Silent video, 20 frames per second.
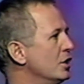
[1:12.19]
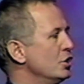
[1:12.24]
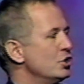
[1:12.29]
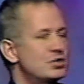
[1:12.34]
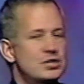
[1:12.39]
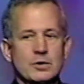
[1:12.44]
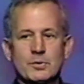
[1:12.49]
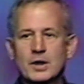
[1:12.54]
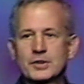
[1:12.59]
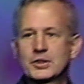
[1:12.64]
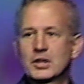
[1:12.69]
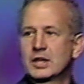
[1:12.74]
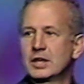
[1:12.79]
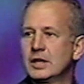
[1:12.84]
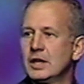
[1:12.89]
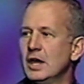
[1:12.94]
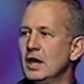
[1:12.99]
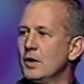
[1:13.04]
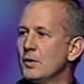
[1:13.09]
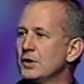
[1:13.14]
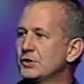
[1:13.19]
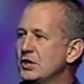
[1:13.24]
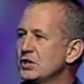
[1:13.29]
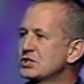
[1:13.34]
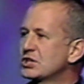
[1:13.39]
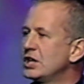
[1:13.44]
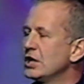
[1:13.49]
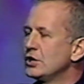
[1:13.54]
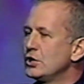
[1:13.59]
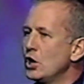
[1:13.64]
You see, what
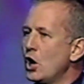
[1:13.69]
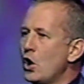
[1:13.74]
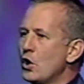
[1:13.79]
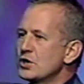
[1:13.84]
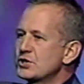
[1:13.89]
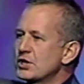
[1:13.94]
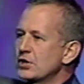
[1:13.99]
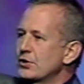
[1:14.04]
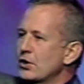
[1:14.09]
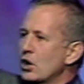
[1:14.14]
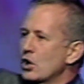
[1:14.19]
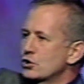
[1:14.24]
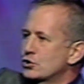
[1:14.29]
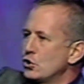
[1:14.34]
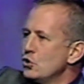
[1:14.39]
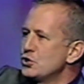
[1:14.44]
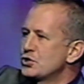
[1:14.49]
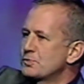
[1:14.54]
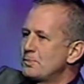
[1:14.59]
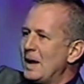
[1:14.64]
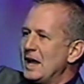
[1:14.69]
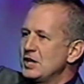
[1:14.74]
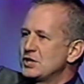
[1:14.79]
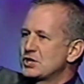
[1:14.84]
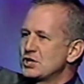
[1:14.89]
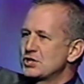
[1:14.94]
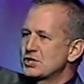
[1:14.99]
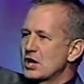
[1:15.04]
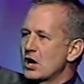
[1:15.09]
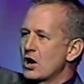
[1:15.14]
this kid knows is that there are two
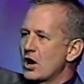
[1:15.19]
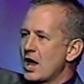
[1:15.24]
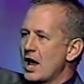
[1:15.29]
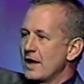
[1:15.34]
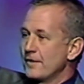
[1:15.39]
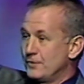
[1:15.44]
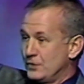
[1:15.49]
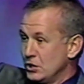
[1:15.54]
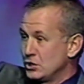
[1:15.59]
spaces in our life.